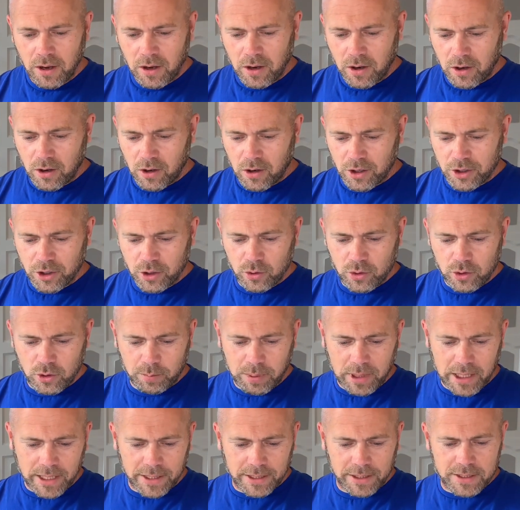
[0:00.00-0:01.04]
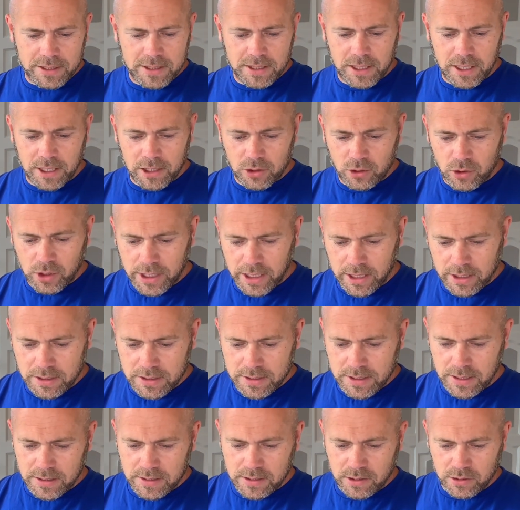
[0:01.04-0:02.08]
Are you not planning to get your head
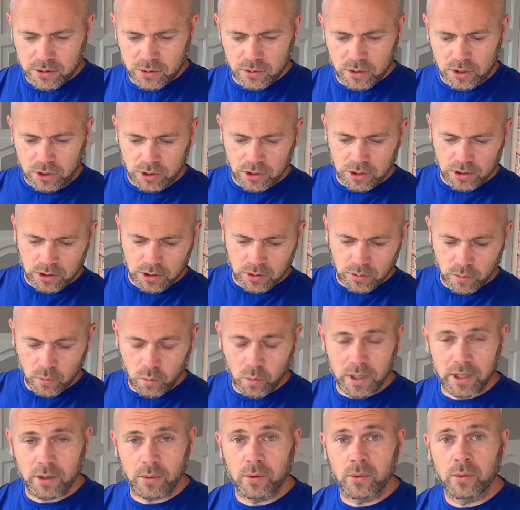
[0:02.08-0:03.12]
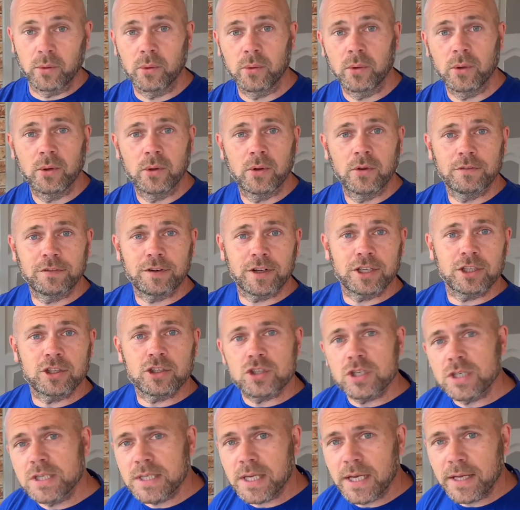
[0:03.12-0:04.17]
tattooed? Well, funny you
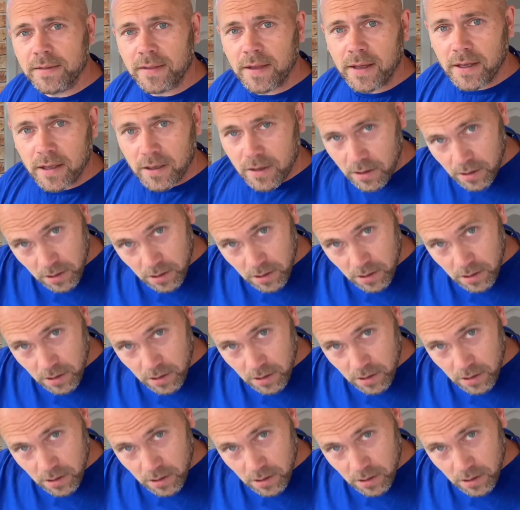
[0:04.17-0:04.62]
should say that,